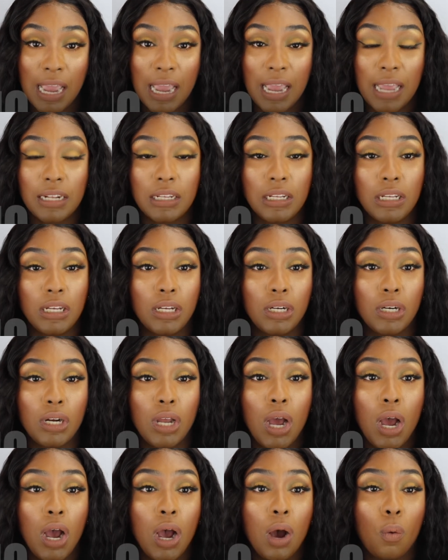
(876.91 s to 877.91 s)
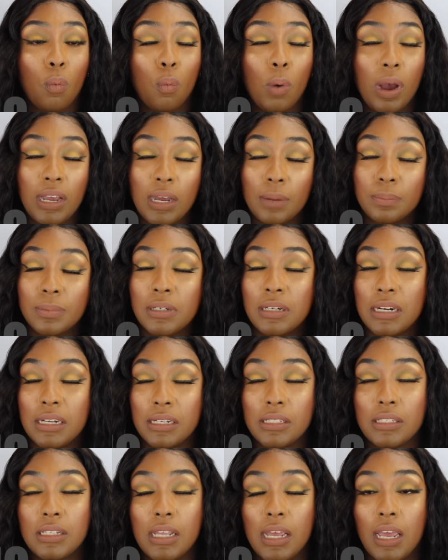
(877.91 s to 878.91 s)
and then wake up the
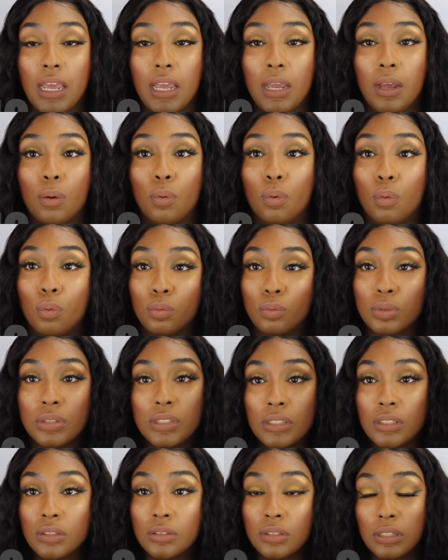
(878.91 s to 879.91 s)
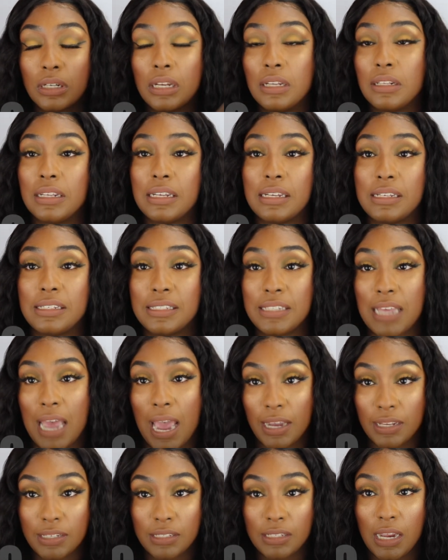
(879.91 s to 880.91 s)
next day still looking the
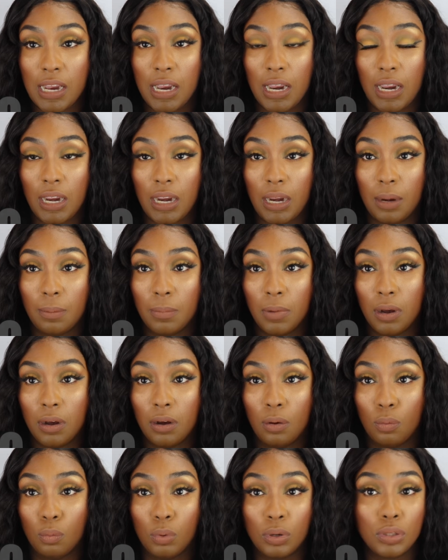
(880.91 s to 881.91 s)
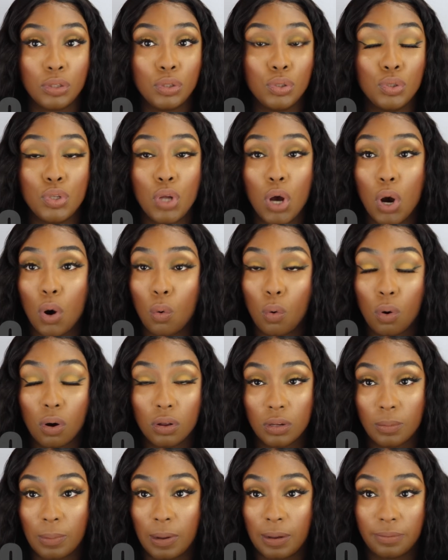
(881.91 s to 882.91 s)
exact same with no
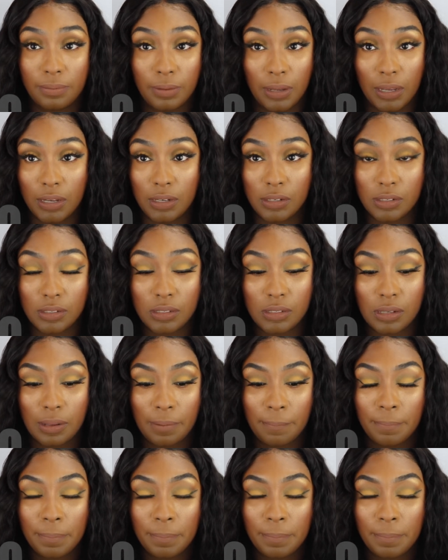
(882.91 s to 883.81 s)
oil on my face